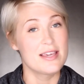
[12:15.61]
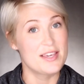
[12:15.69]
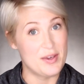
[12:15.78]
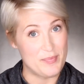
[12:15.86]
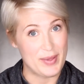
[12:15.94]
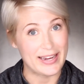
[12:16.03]

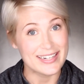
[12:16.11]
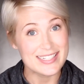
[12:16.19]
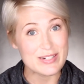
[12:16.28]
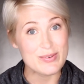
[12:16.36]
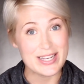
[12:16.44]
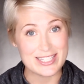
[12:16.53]
Compared
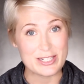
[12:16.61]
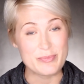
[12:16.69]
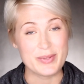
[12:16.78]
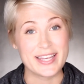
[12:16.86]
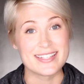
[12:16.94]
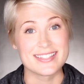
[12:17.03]
to Western
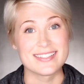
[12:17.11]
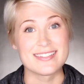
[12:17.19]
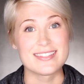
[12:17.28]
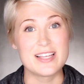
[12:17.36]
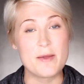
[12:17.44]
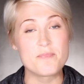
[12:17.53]

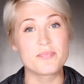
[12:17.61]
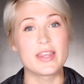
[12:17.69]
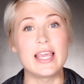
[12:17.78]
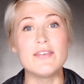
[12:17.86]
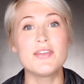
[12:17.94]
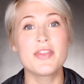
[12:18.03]
places,
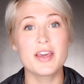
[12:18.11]
even